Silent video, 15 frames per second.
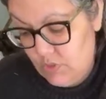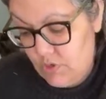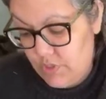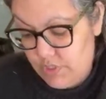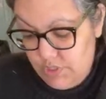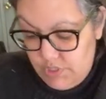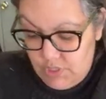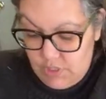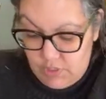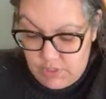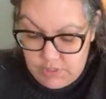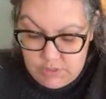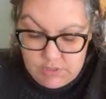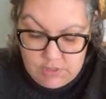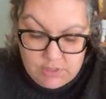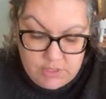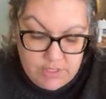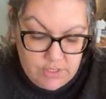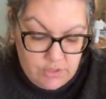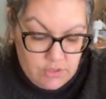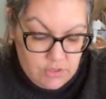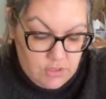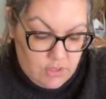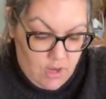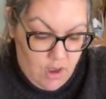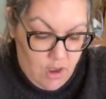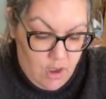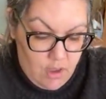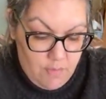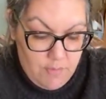Or do you like to layer the
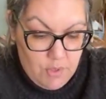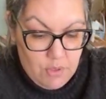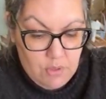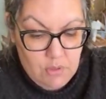top?